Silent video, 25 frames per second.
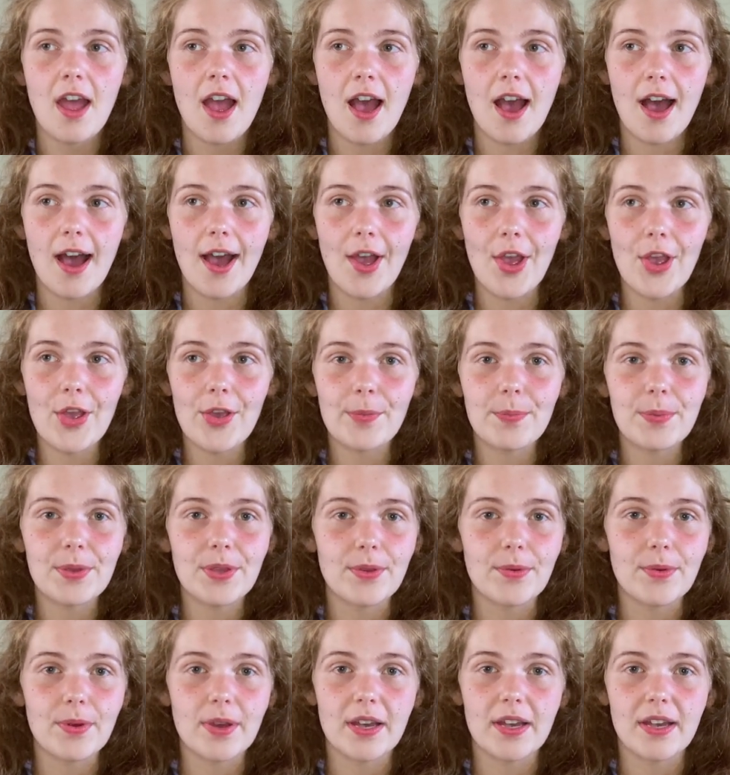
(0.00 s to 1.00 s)
I hope
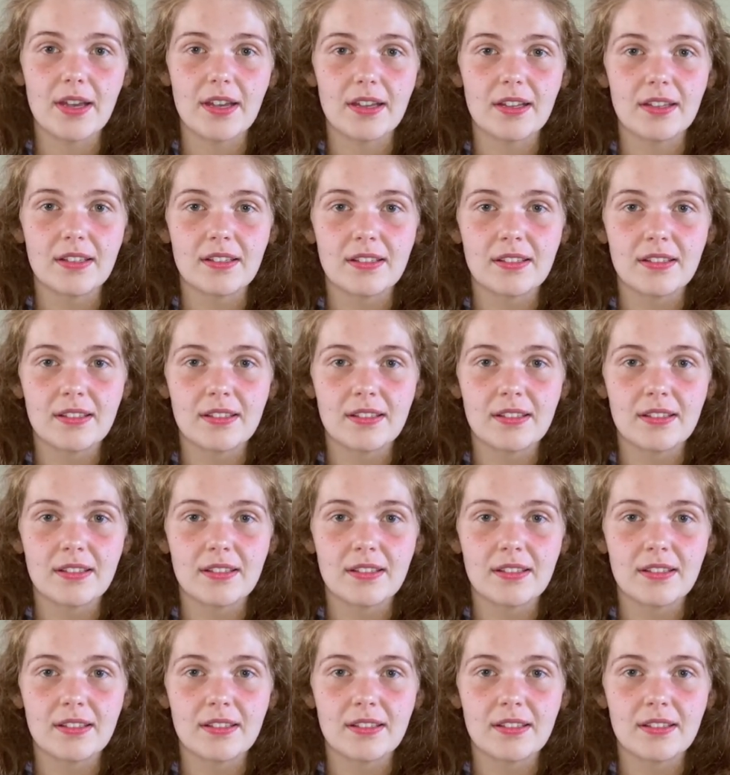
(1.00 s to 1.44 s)
you uh,